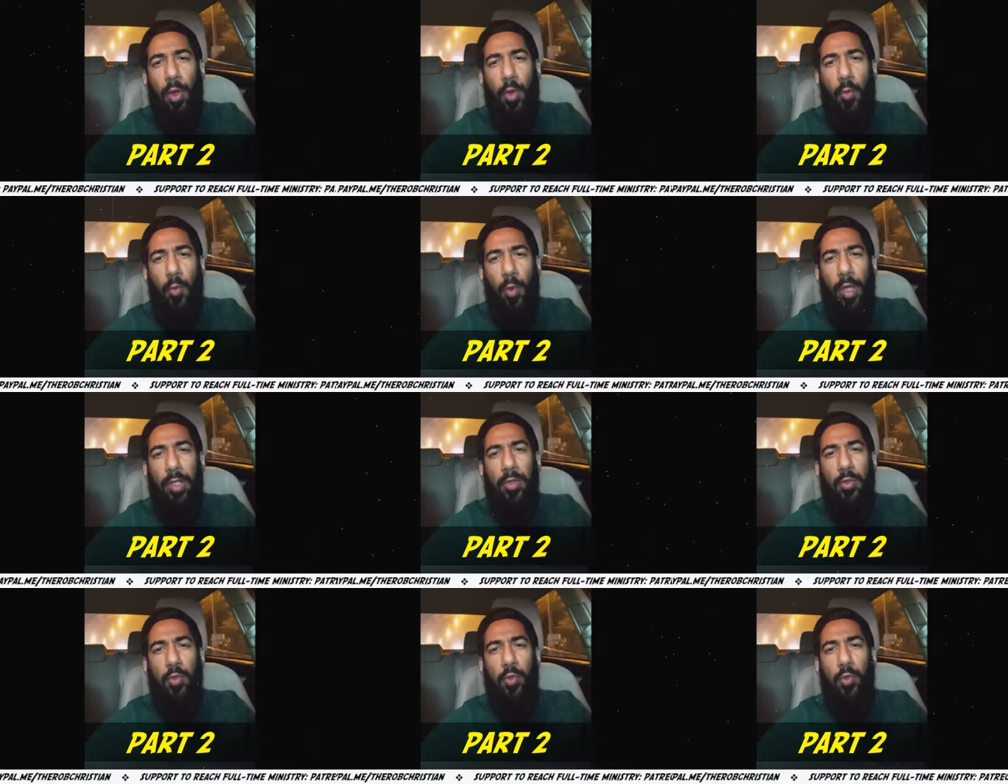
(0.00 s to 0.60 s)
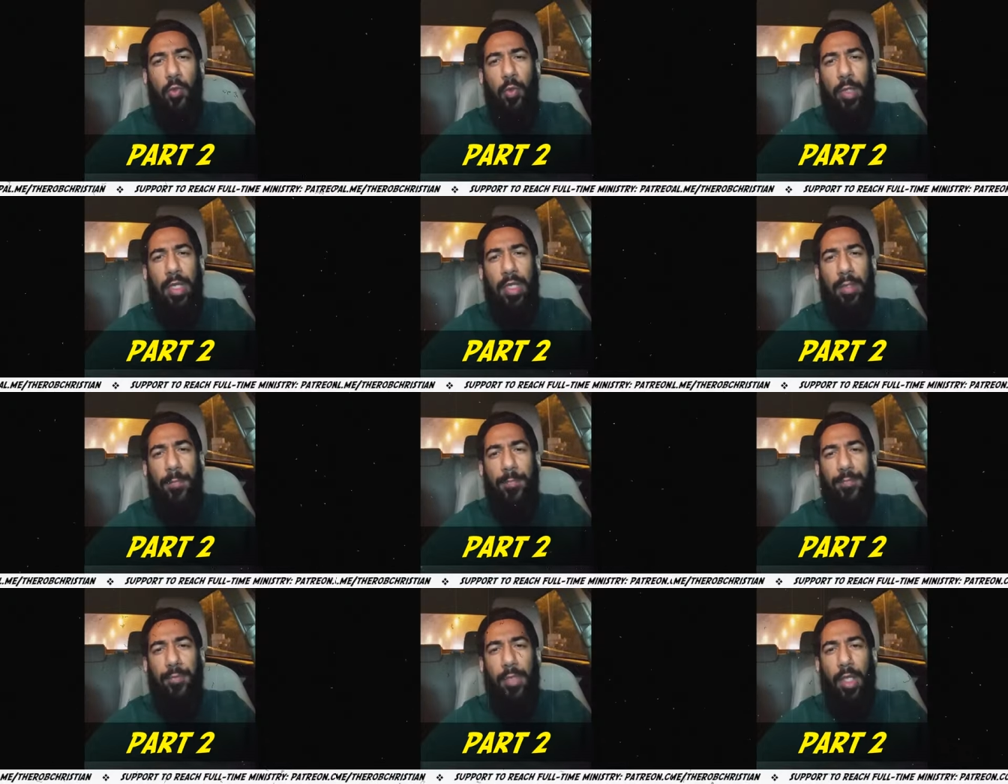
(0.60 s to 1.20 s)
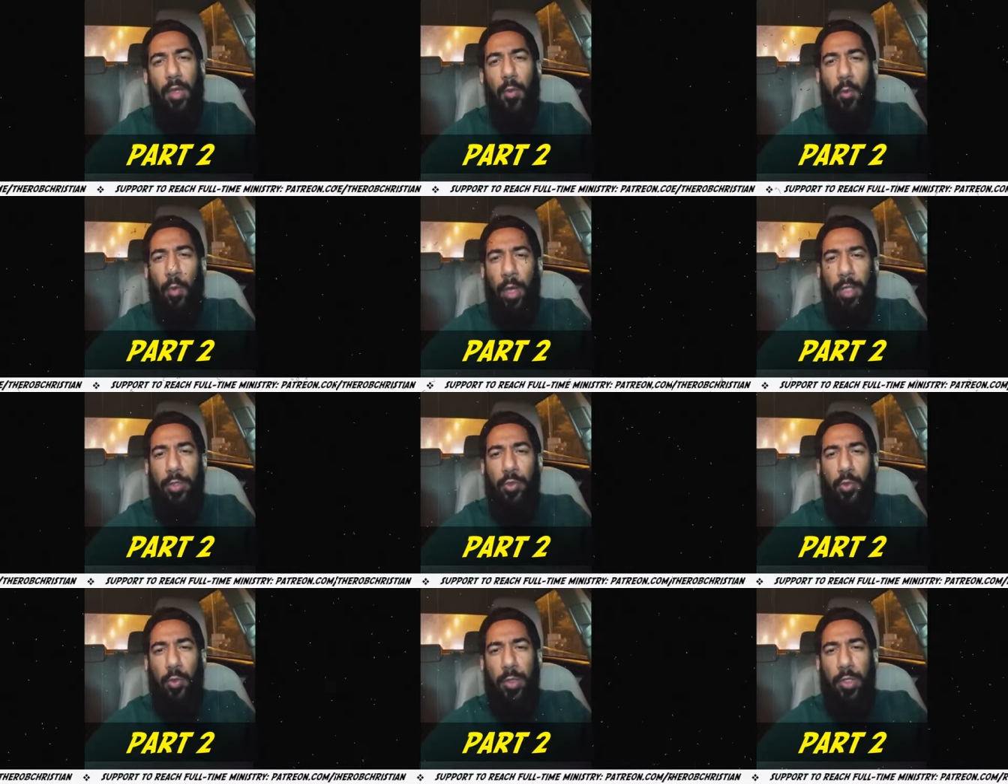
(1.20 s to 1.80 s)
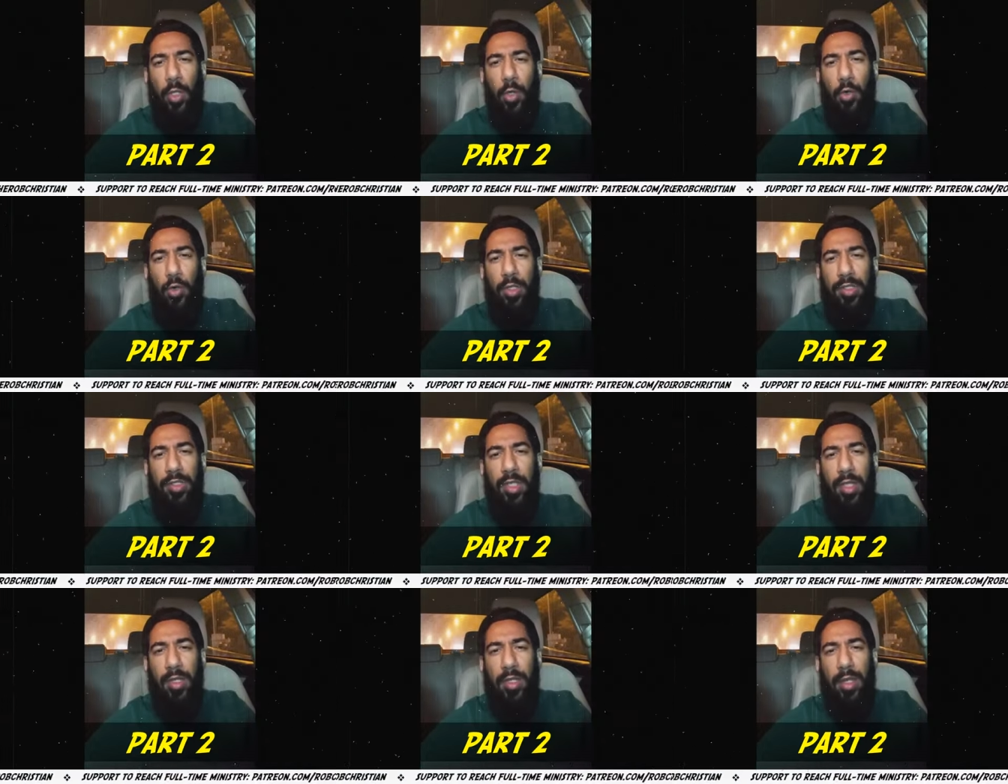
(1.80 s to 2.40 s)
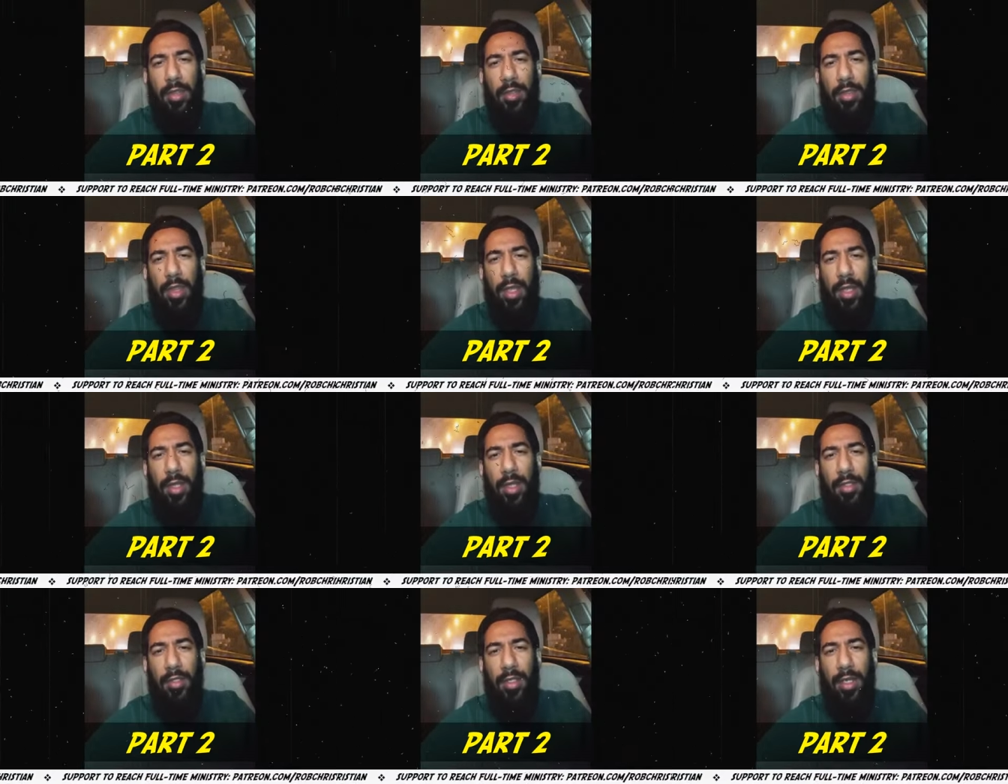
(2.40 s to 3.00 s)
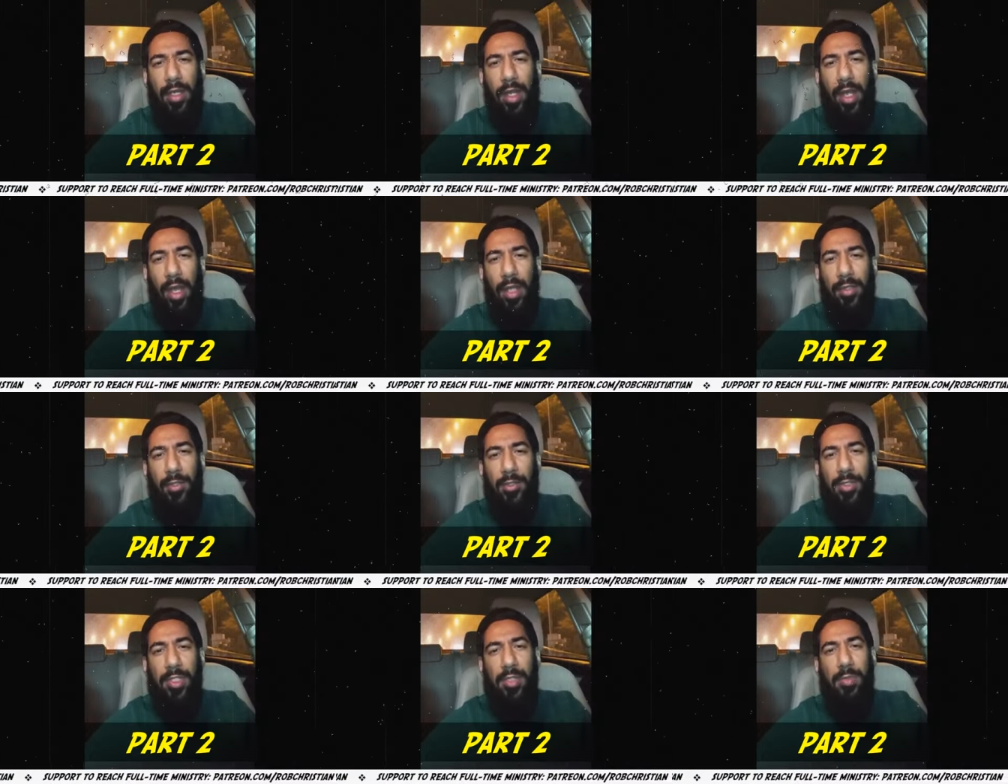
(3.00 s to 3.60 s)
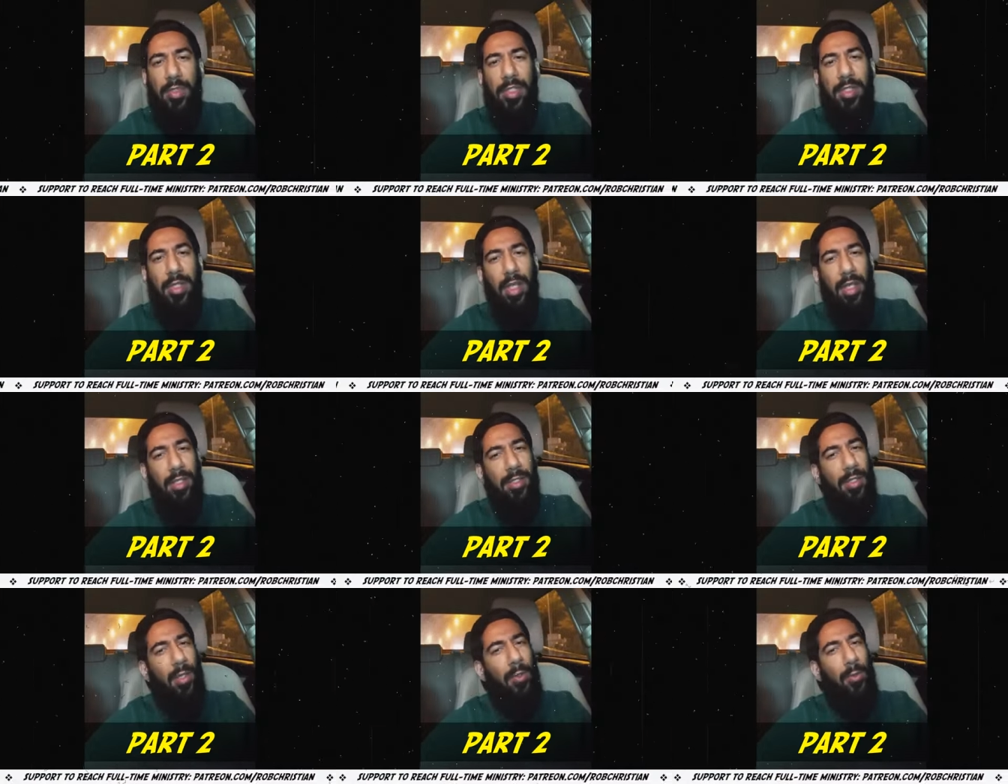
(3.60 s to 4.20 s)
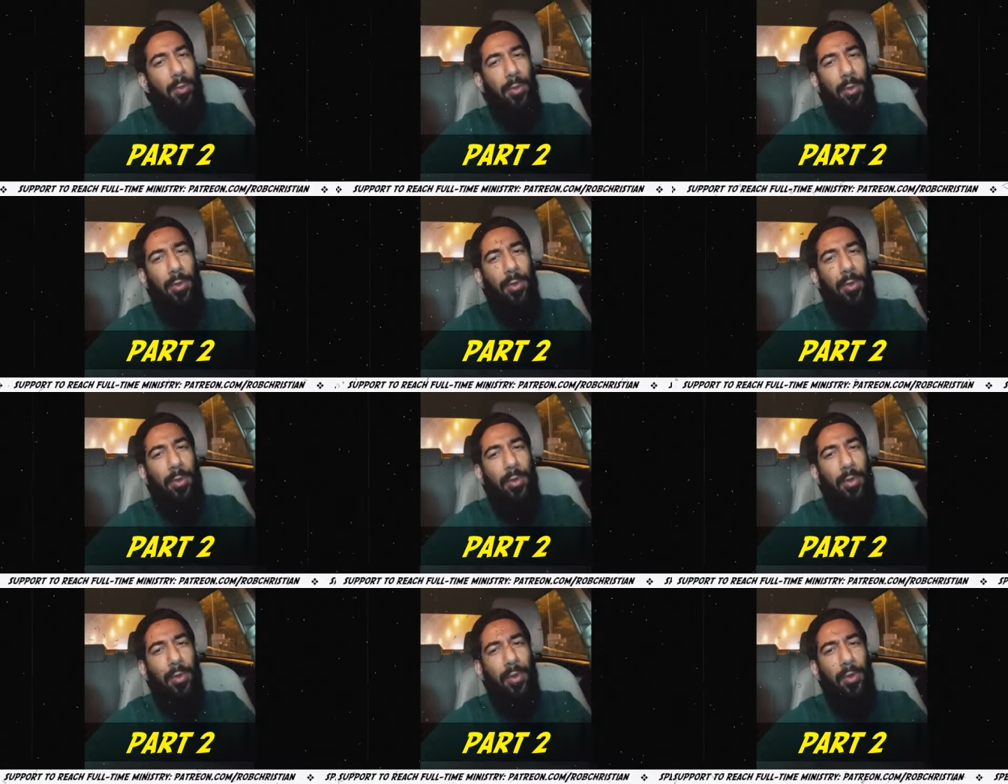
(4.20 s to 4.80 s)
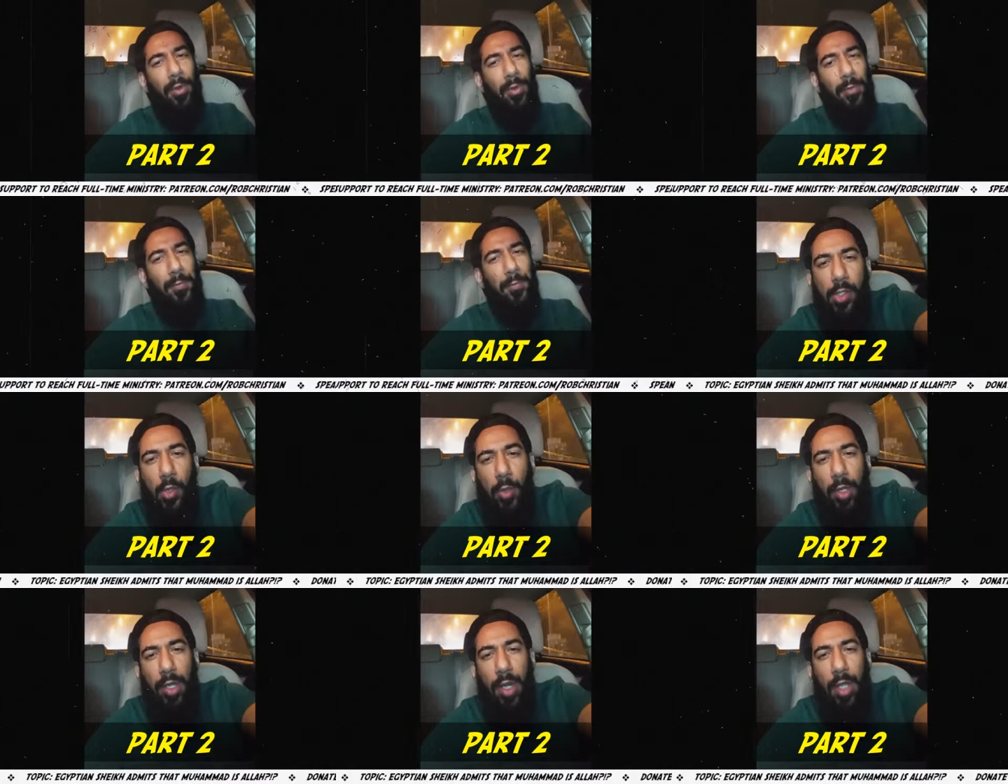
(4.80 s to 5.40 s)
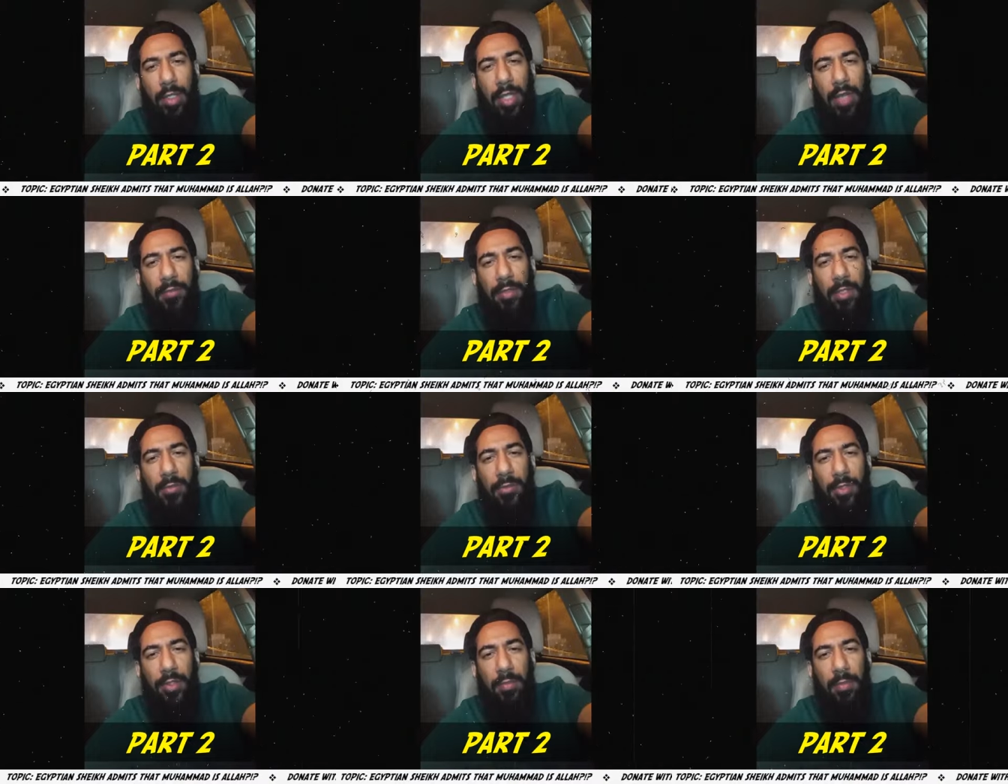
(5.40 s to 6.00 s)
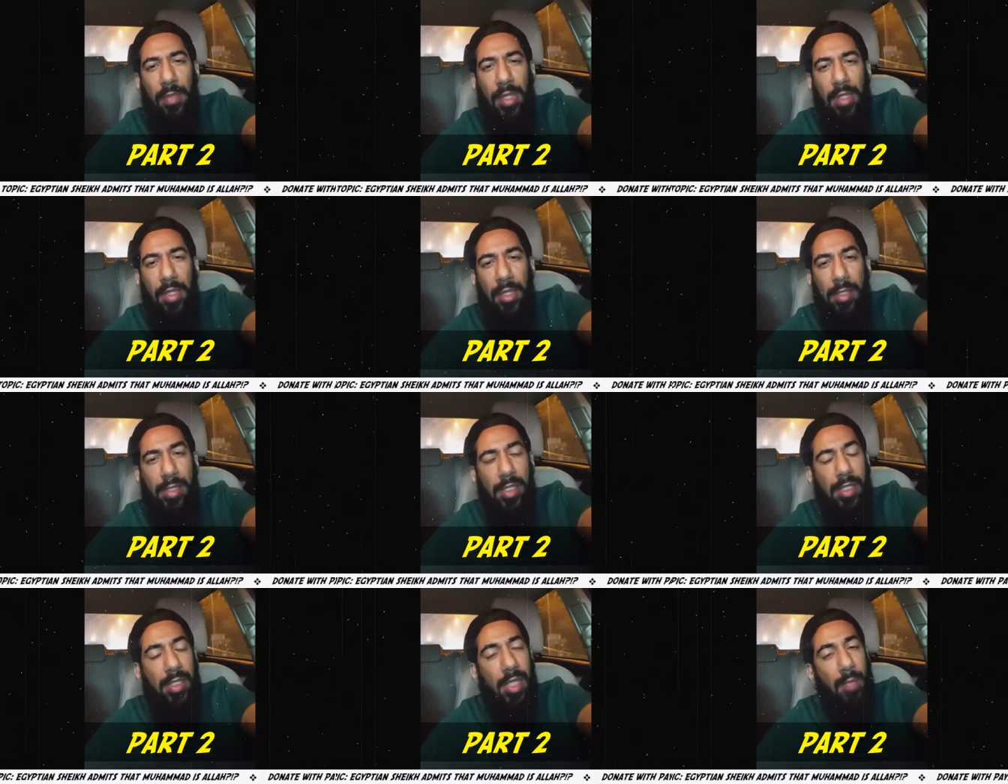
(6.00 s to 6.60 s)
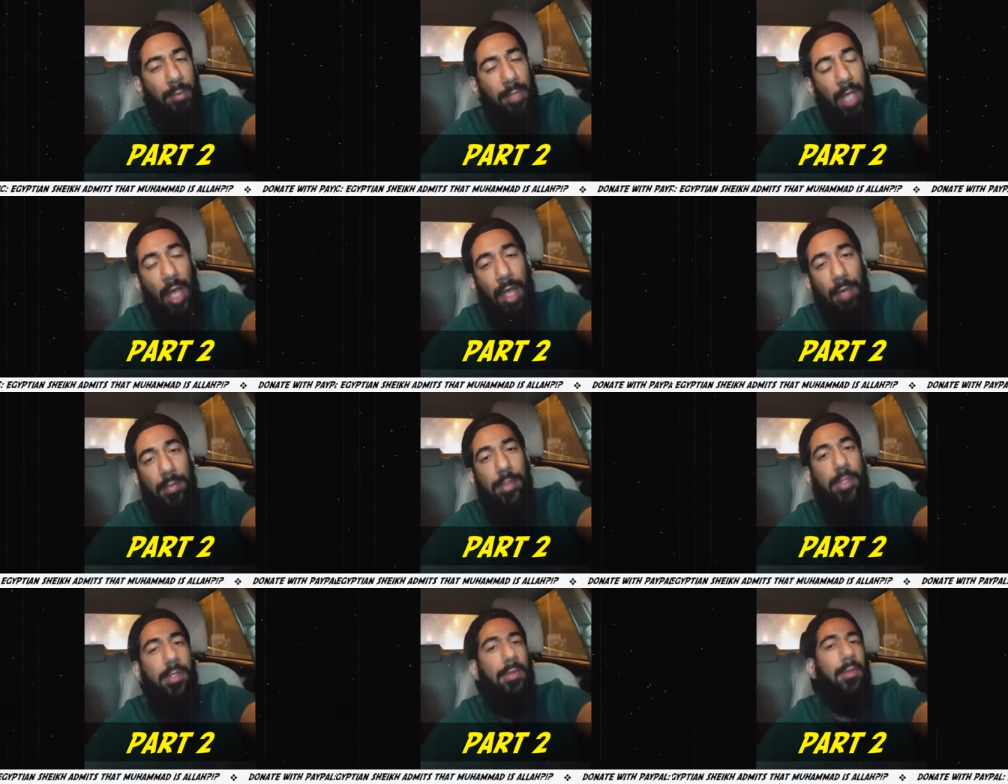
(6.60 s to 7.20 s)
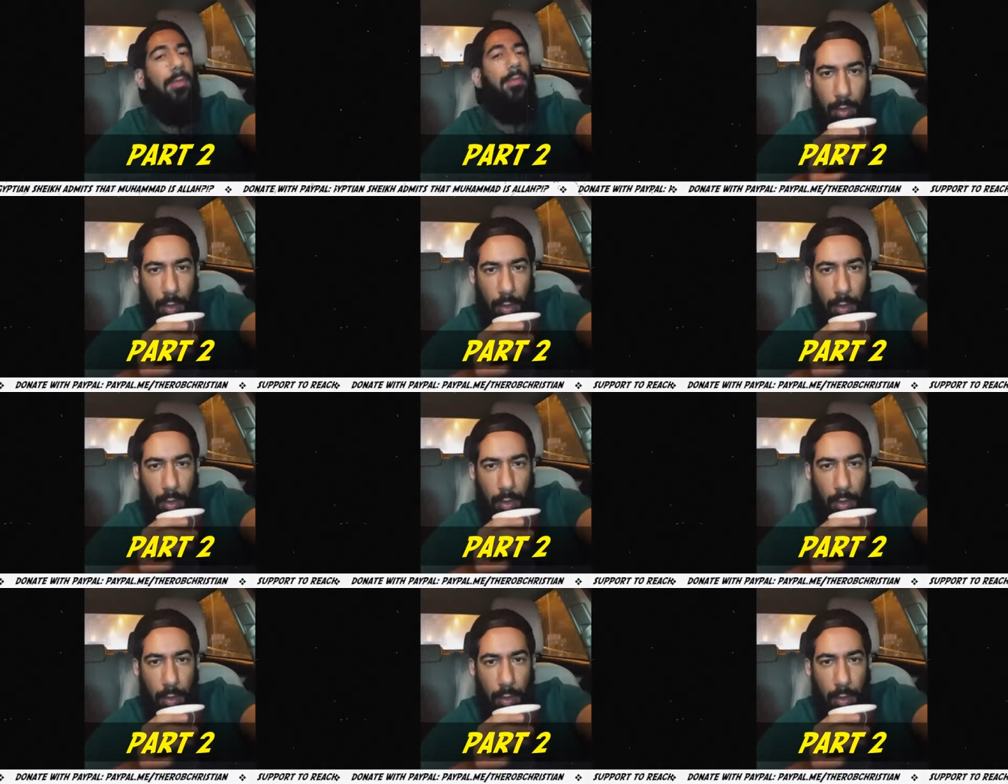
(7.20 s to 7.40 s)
Why do we why do we not critically think that qira'at are just mistakes? Allah. So qira'at have different meanings sometimes.